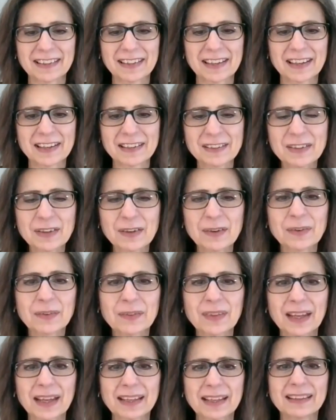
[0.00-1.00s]
I know
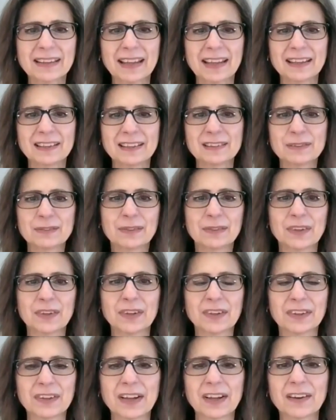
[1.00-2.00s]
that that is
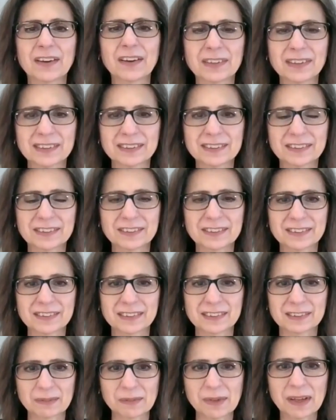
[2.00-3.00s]
for our listeners
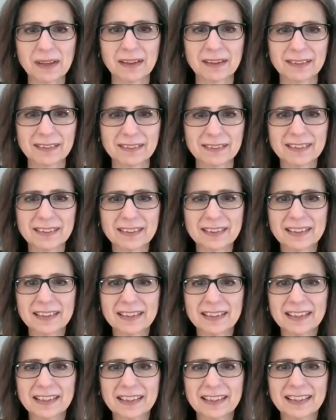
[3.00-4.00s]
as well,
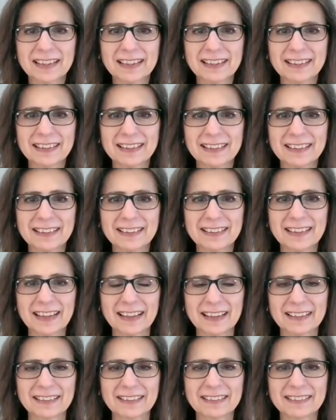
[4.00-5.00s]

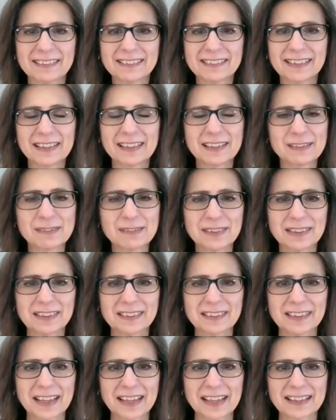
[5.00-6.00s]
that they can
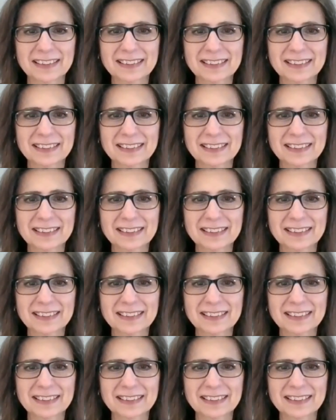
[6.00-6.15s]
feel that.